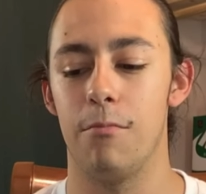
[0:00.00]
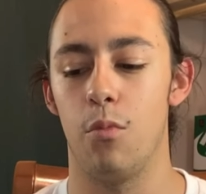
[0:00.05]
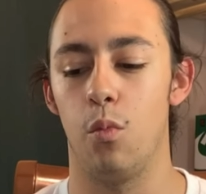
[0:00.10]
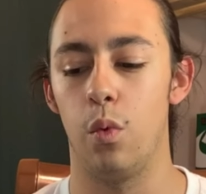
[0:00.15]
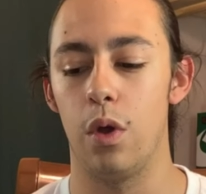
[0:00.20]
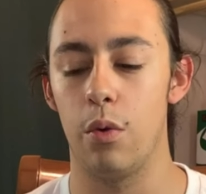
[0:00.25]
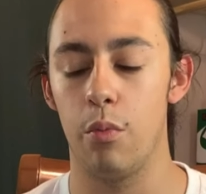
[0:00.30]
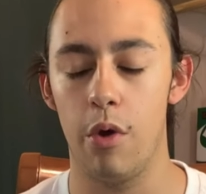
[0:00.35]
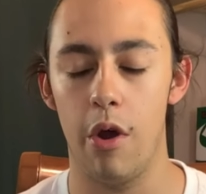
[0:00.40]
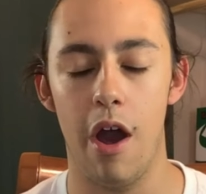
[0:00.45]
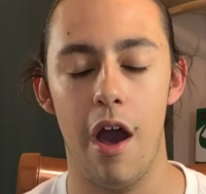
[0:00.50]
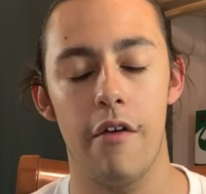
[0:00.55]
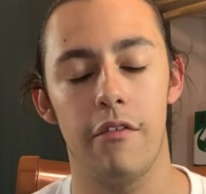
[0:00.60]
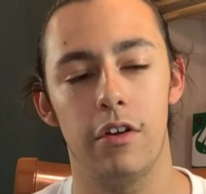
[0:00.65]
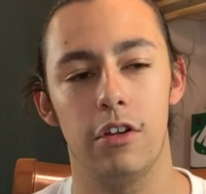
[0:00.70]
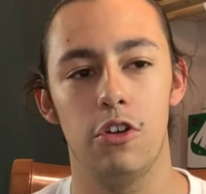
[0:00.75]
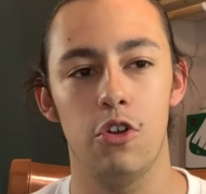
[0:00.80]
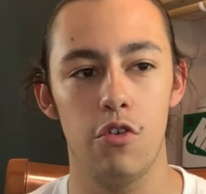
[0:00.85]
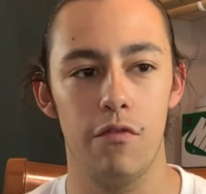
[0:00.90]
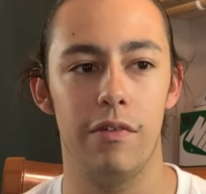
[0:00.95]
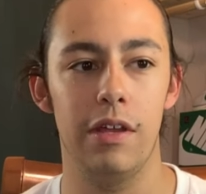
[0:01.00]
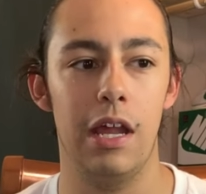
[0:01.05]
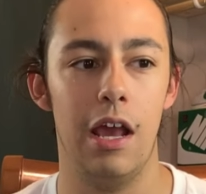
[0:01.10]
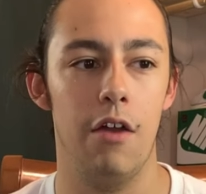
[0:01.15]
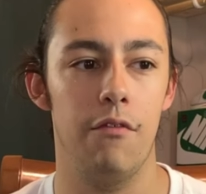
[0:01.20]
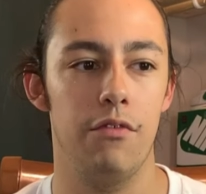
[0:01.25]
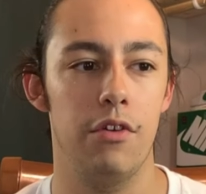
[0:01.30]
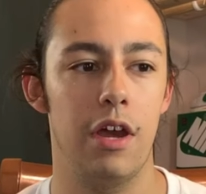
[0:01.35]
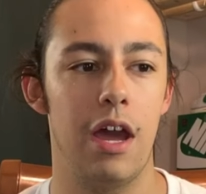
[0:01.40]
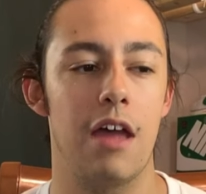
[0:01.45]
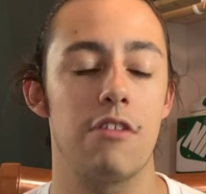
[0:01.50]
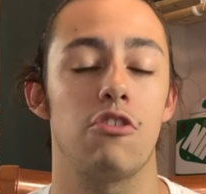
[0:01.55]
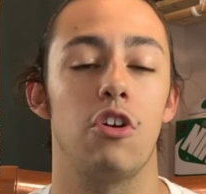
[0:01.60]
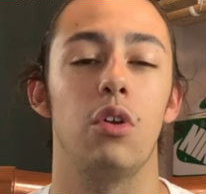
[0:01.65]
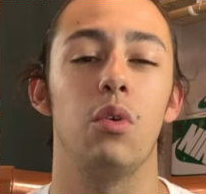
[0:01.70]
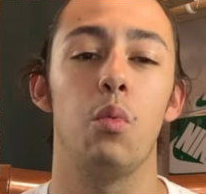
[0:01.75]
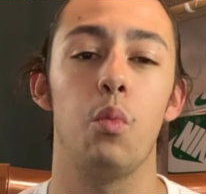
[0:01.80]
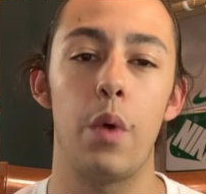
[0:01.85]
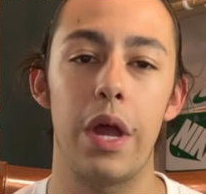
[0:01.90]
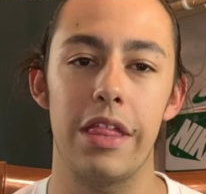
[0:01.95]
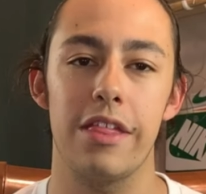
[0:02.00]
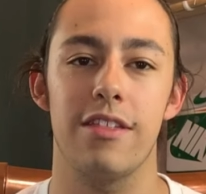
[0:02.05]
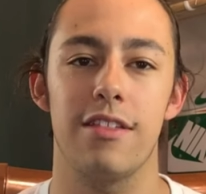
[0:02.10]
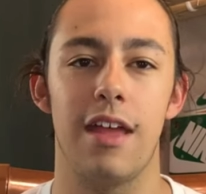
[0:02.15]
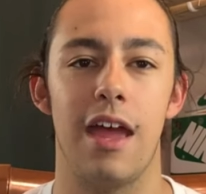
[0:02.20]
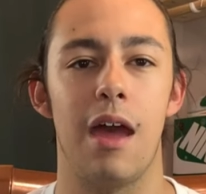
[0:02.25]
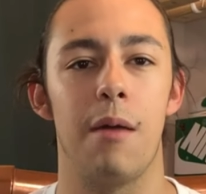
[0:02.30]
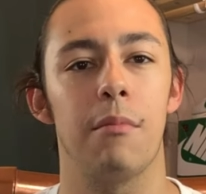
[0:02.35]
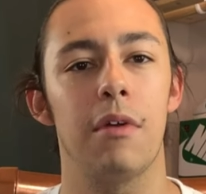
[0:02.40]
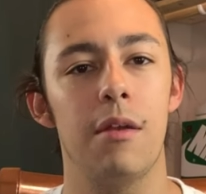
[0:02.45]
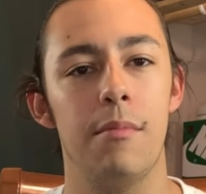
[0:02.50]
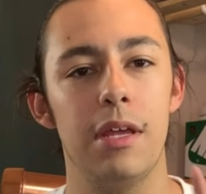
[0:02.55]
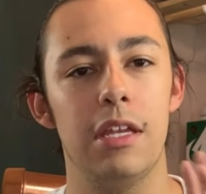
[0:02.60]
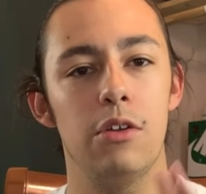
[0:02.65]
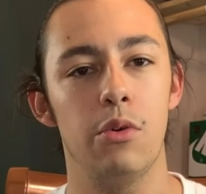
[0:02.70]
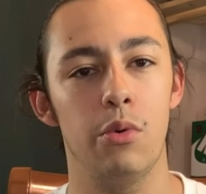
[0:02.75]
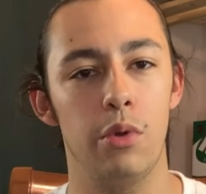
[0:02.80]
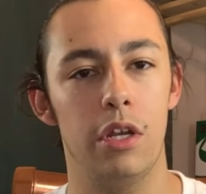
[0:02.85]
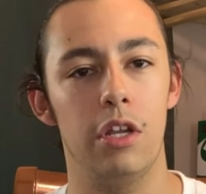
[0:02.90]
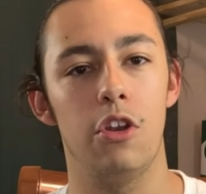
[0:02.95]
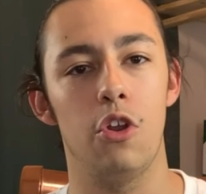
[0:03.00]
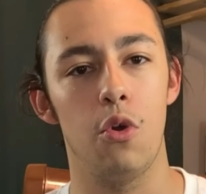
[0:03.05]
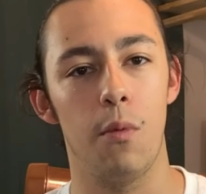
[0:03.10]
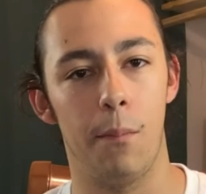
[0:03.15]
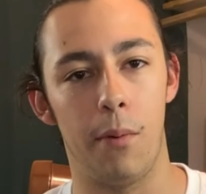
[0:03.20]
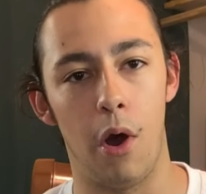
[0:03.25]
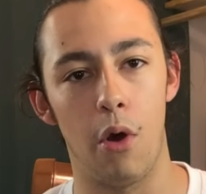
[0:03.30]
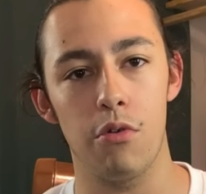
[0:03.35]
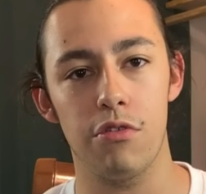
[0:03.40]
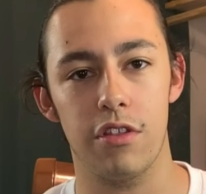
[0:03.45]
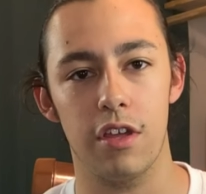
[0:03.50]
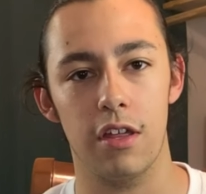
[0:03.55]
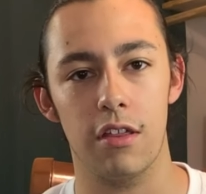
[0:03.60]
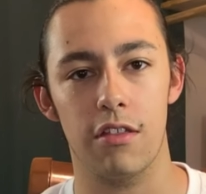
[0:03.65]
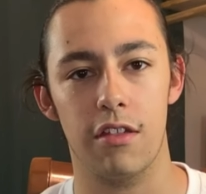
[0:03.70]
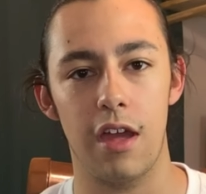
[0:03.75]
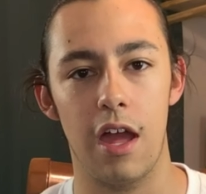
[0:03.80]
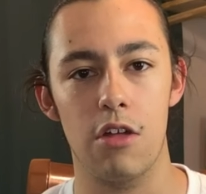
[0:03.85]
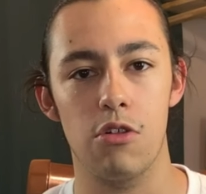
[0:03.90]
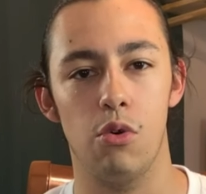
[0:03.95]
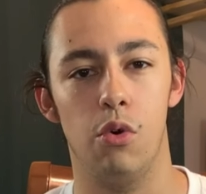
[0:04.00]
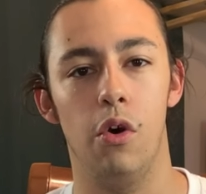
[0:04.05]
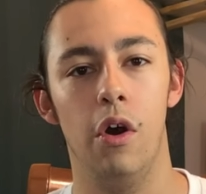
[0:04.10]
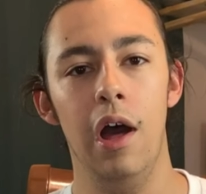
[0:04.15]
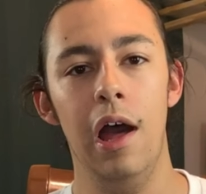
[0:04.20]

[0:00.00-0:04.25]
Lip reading: We will have a new video for you guys on Wednesday. I'm going to be doing a new posting schedule,